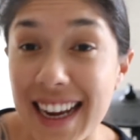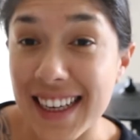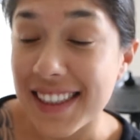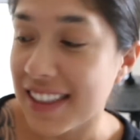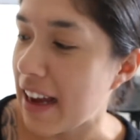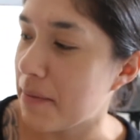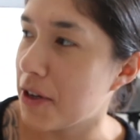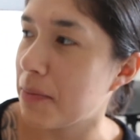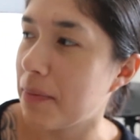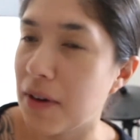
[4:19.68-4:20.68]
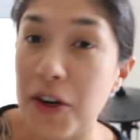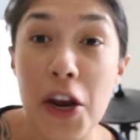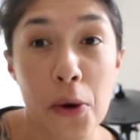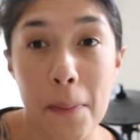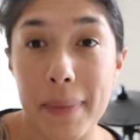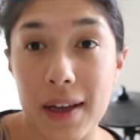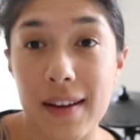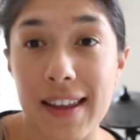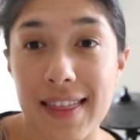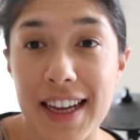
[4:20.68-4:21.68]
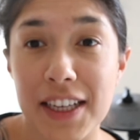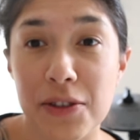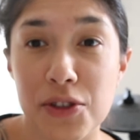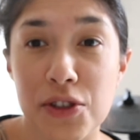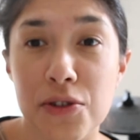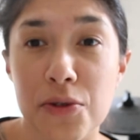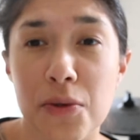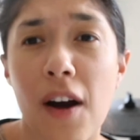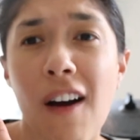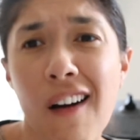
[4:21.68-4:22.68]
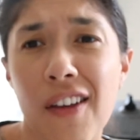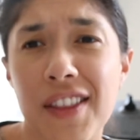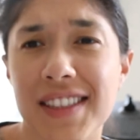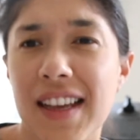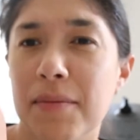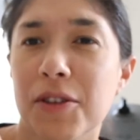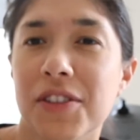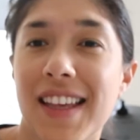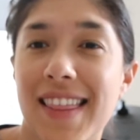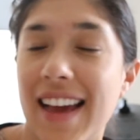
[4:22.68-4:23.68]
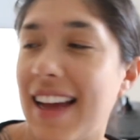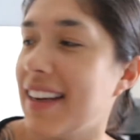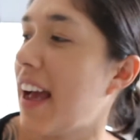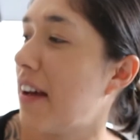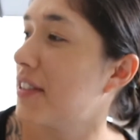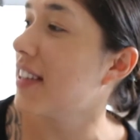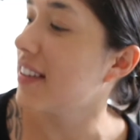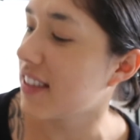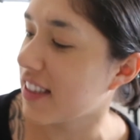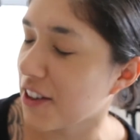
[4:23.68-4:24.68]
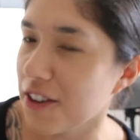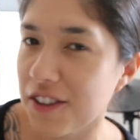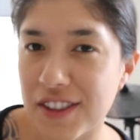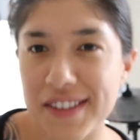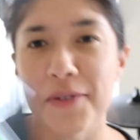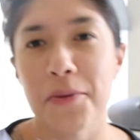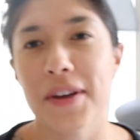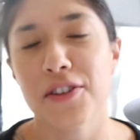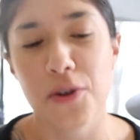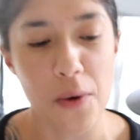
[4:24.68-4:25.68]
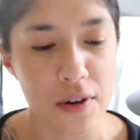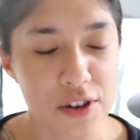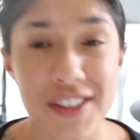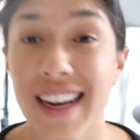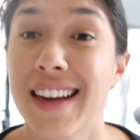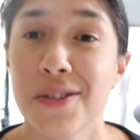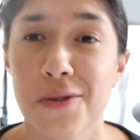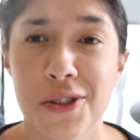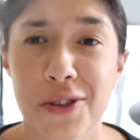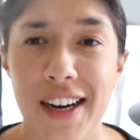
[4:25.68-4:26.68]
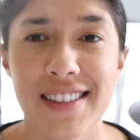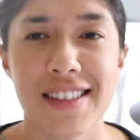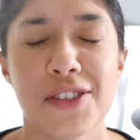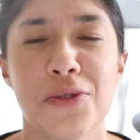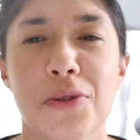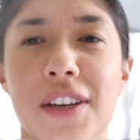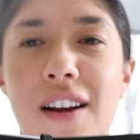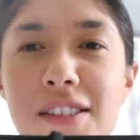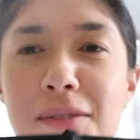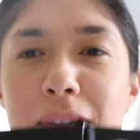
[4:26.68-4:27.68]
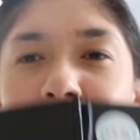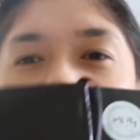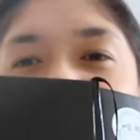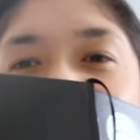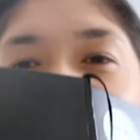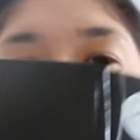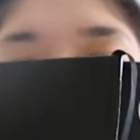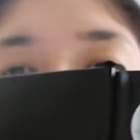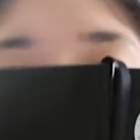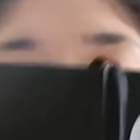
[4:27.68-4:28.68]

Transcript: dandy slime no notebook. Thank you to all the slimers that have sent stickers with your orders and or trades. It's truly awesome, and I like decorating